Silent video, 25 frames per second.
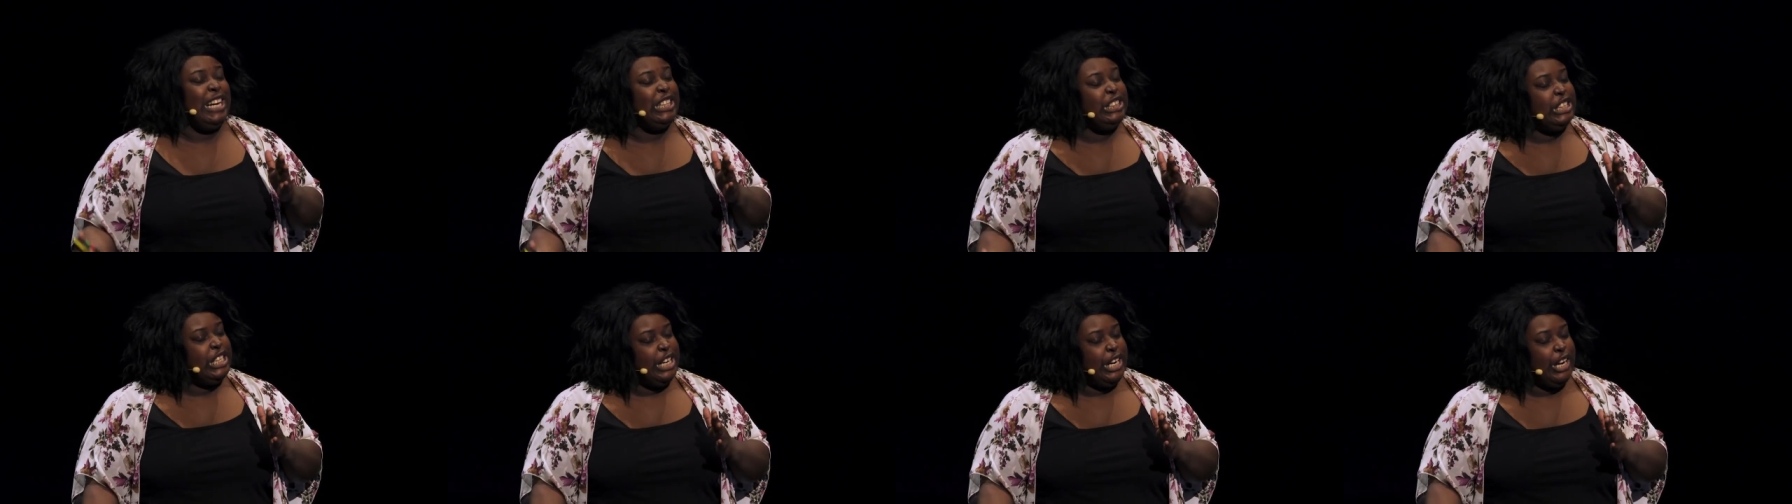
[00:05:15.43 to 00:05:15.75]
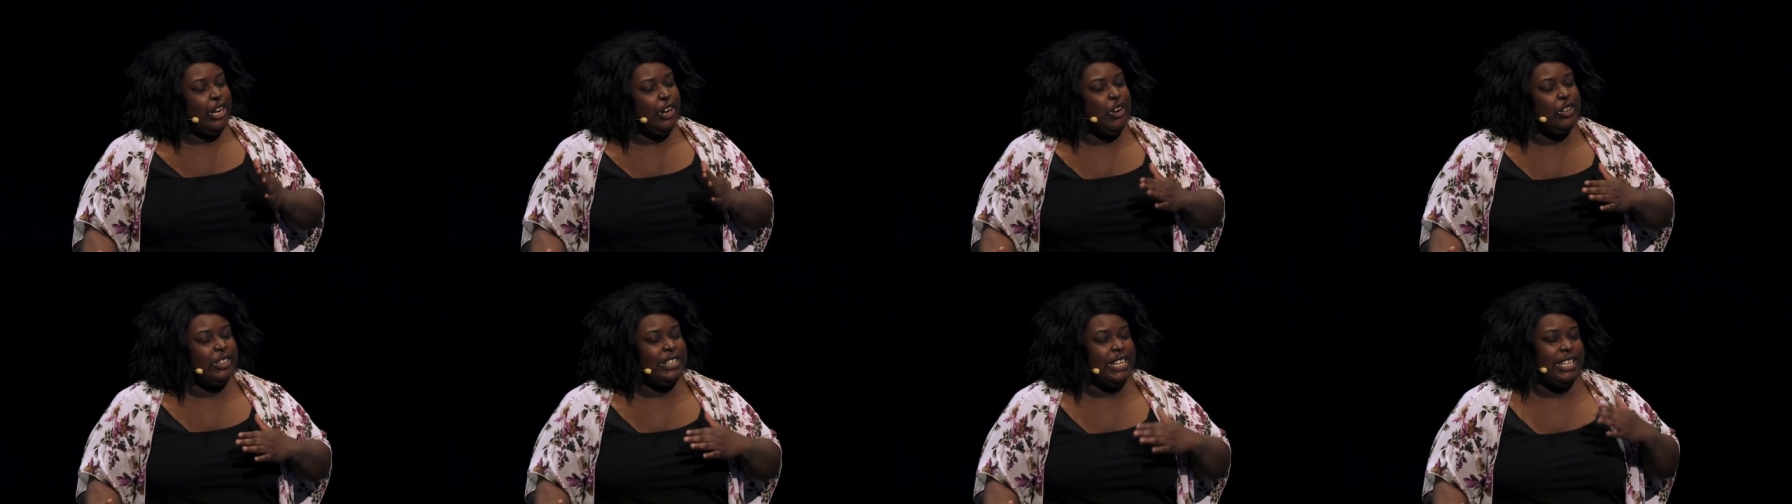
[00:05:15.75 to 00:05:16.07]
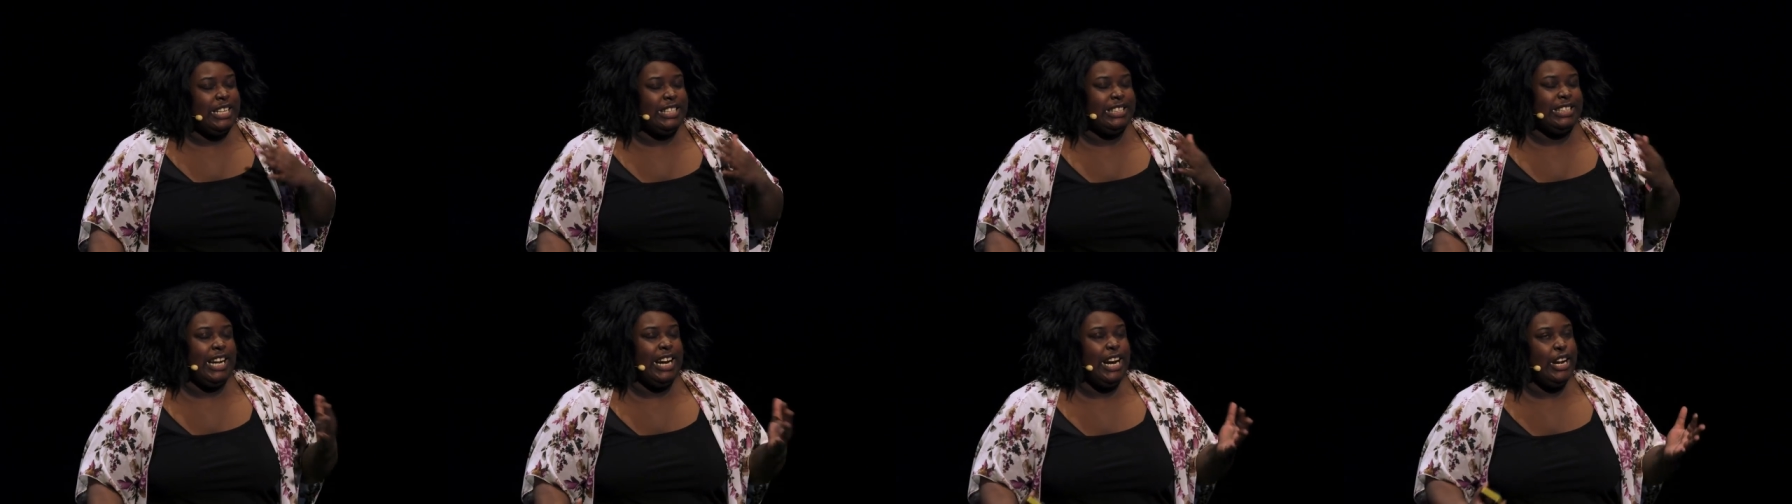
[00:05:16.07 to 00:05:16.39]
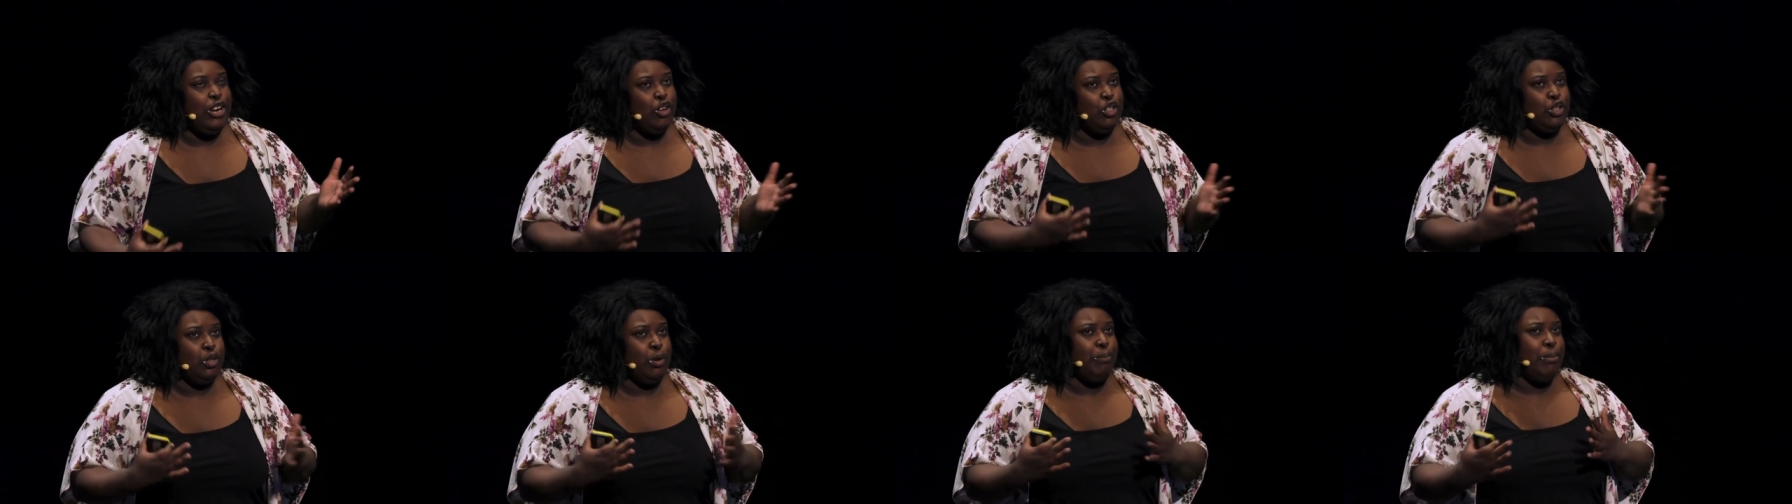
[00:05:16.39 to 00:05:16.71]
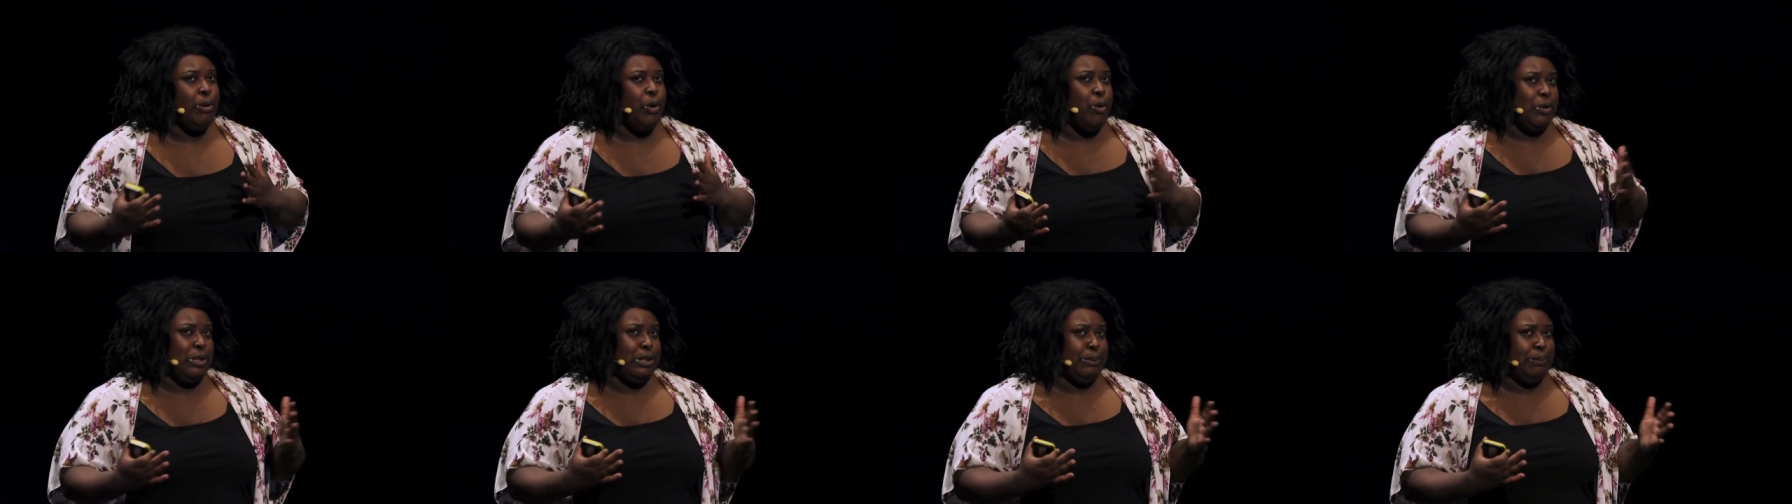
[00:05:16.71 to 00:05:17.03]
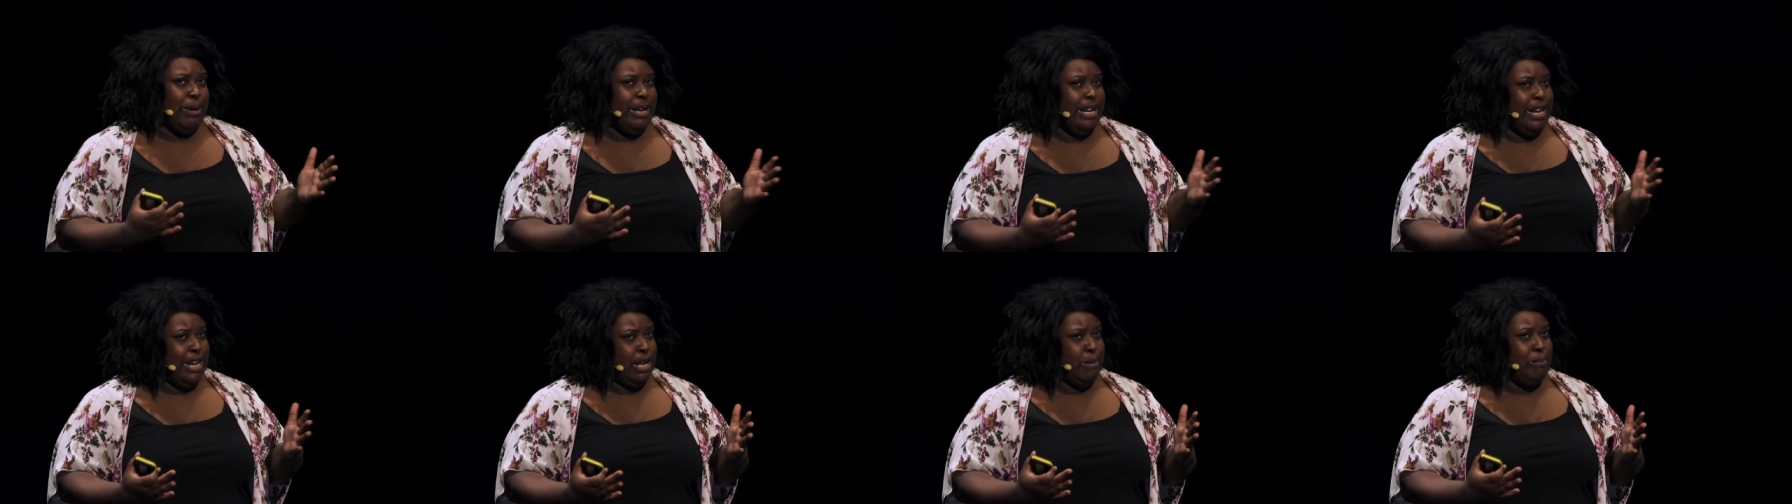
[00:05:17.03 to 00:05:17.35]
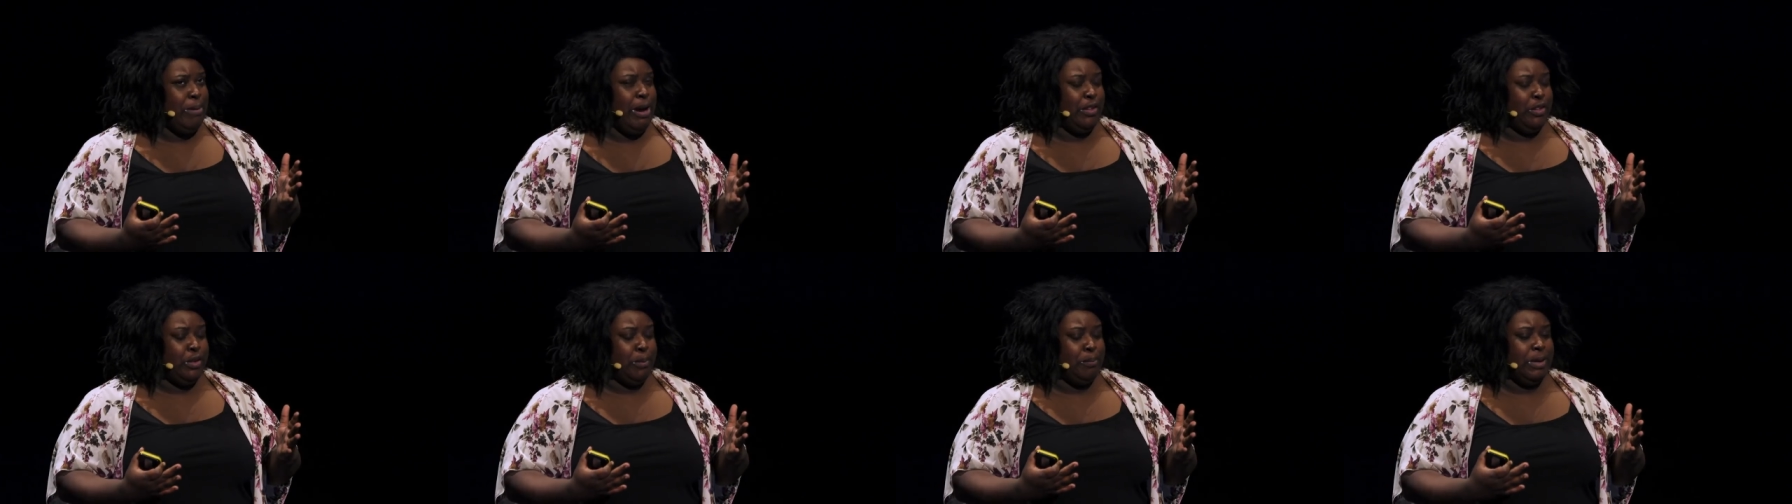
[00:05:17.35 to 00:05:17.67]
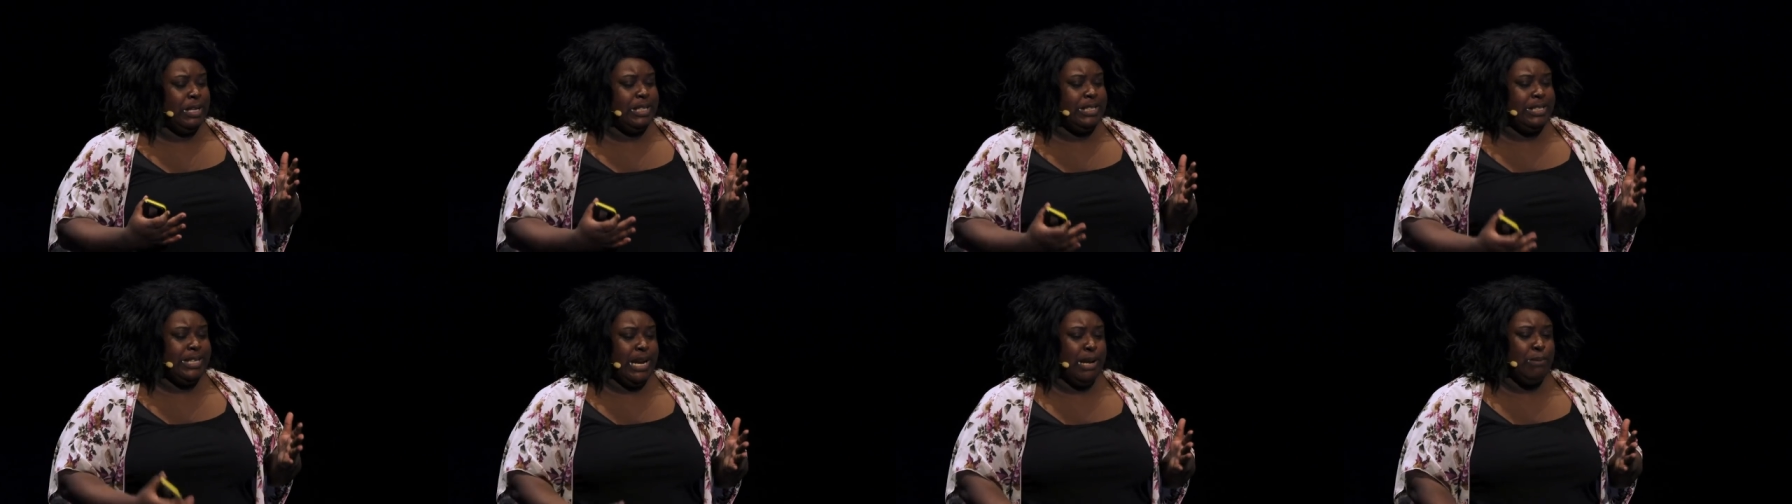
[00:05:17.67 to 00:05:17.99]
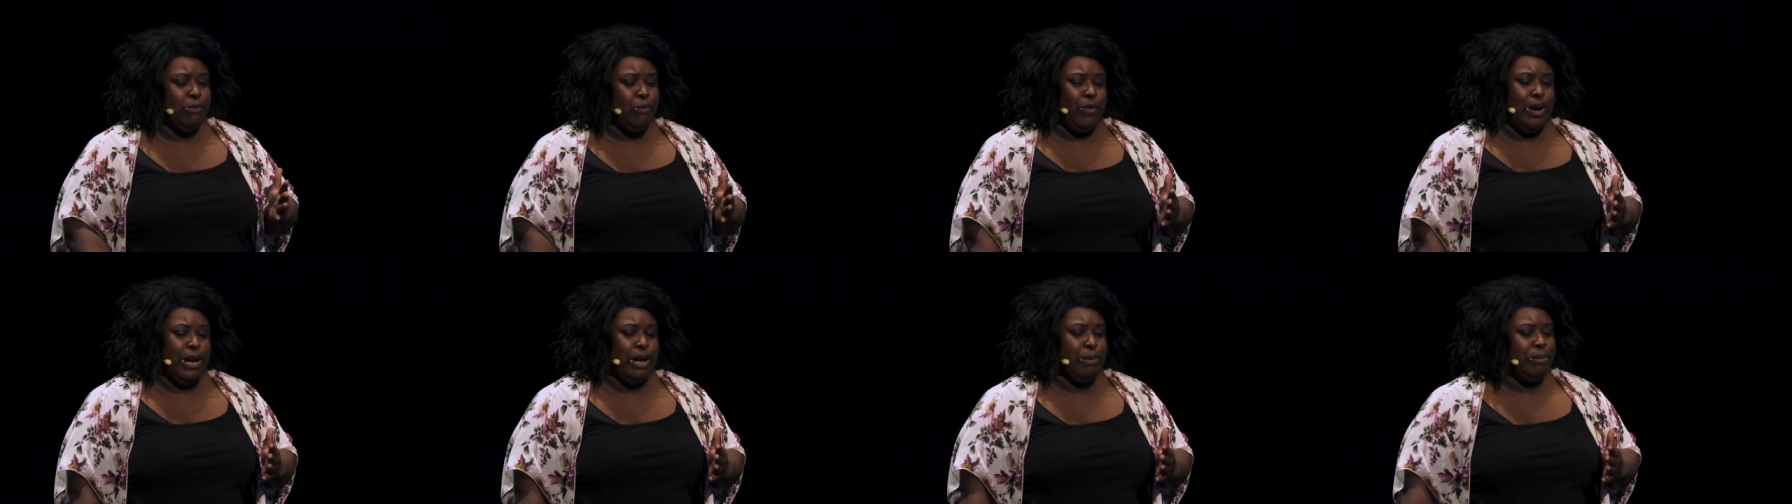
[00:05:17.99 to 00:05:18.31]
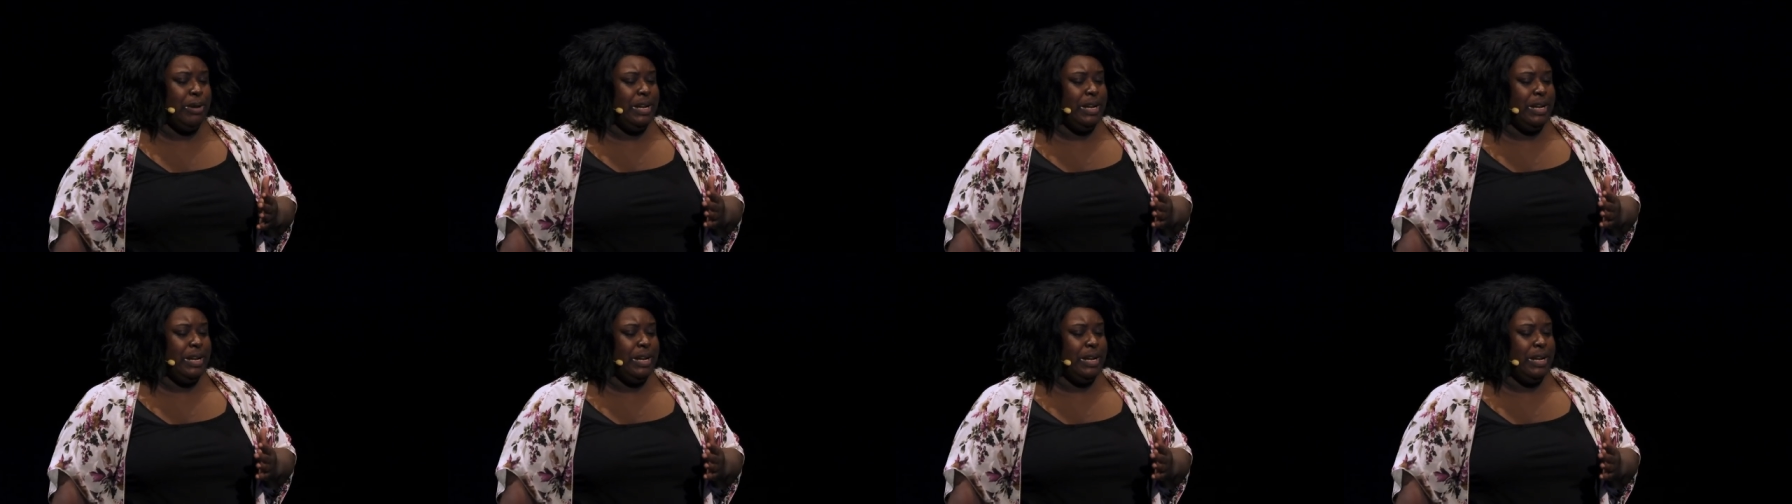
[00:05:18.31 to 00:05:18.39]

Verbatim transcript: engineers and designers are both speaking about them the same way.